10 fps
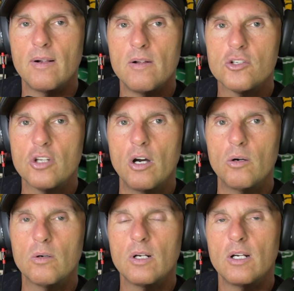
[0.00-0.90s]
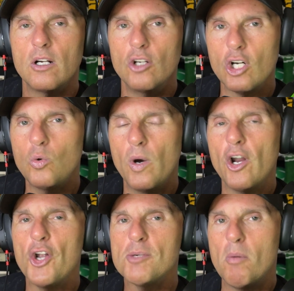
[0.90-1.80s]
So look what
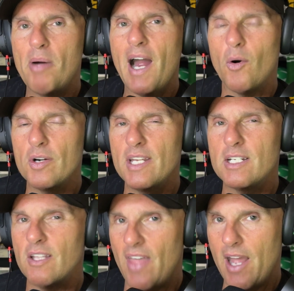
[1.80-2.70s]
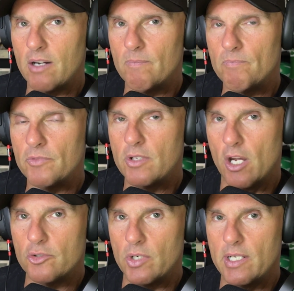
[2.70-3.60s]
ultimate power did to that
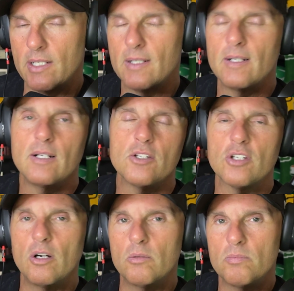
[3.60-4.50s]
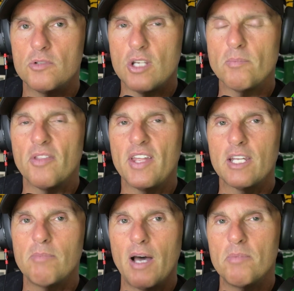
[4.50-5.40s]
country. So something to think
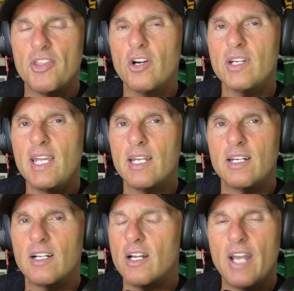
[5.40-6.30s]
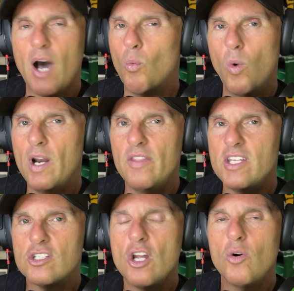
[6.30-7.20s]
about. But there again, not one of
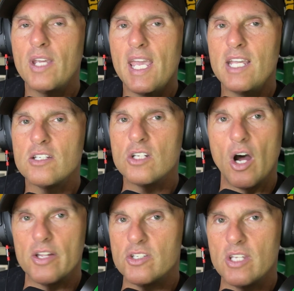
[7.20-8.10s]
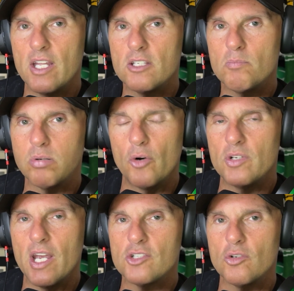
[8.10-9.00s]
these no kings nonsense
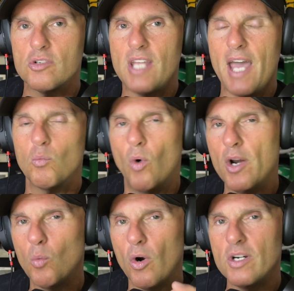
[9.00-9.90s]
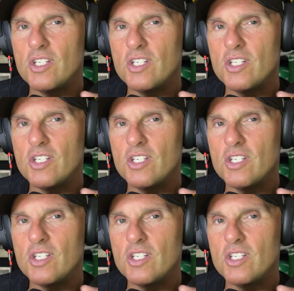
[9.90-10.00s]
protesters had one word to